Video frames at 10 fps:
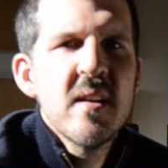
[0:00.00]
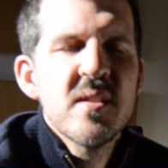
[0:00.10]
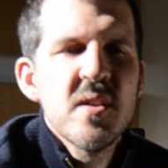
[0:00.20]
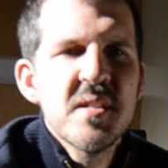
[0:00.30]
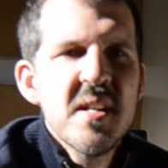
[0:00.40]

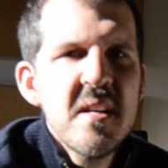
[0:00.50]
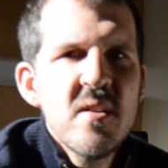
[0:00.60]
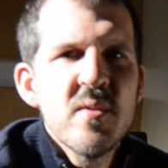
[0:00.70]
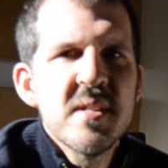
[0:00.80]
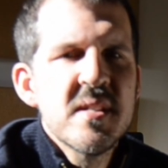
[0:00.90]
So say
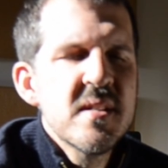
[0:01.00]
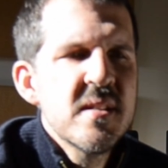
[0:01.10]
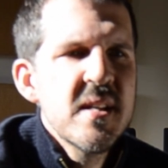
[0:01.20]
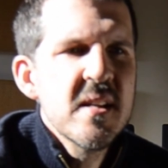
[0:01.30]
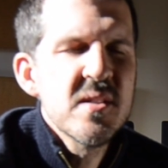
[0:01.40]
you're a
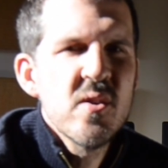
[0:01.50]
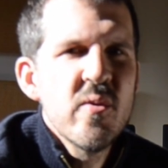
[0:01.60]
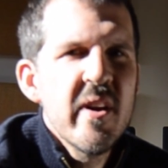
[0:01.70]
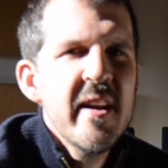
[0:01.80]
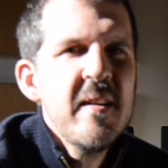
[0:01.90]

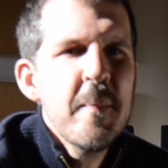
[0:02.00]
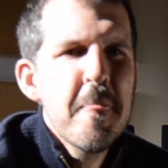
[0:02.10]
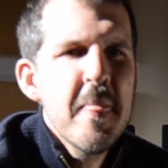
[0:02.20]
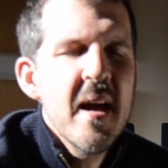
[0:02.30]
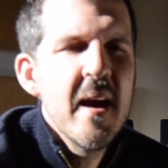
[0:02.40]
singer-songwriter
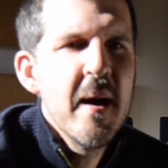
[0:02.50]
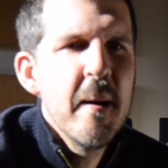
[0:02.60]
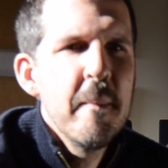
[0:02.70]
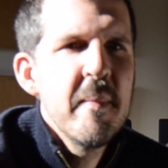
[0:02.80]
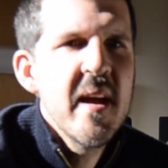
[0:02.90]

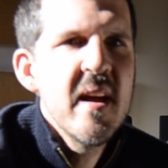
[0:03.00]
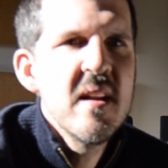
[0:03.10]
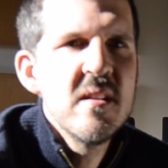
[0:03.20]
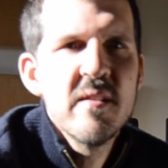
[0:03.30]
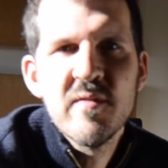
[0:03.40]

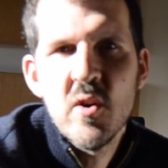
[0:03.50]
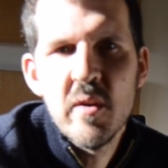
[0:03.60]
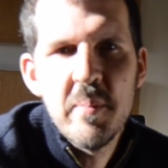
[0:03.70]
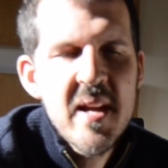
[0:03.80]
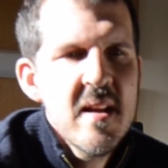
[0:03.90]
and you've
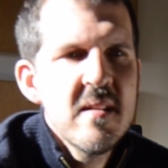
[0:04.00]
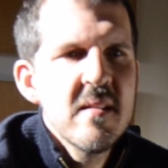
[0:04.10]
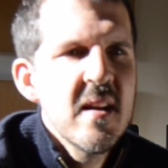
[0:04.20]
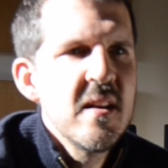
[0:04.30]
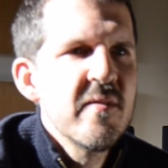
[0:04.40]
got a
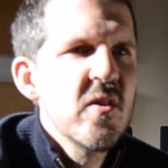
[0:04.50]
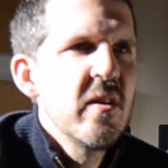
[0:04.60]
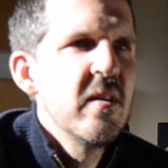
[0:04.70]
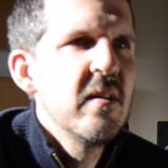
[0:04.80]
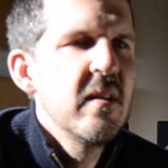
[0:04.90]
band and you've
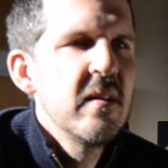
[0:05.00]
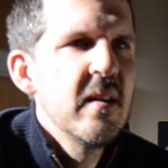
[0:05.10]
got a,